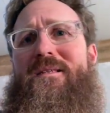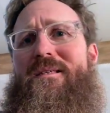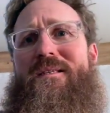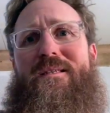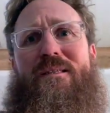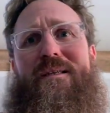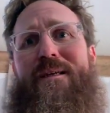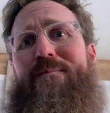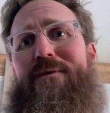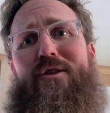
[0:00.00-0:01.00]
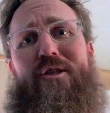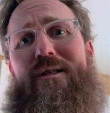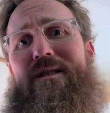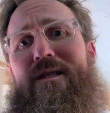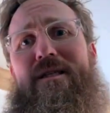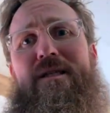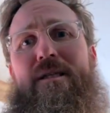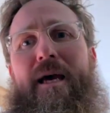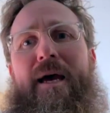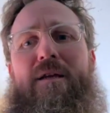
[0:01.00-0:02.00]
seems just as easy as
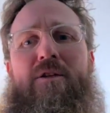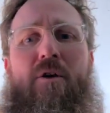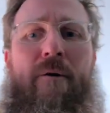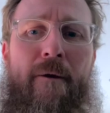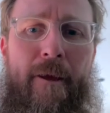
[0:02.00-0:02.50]
that. So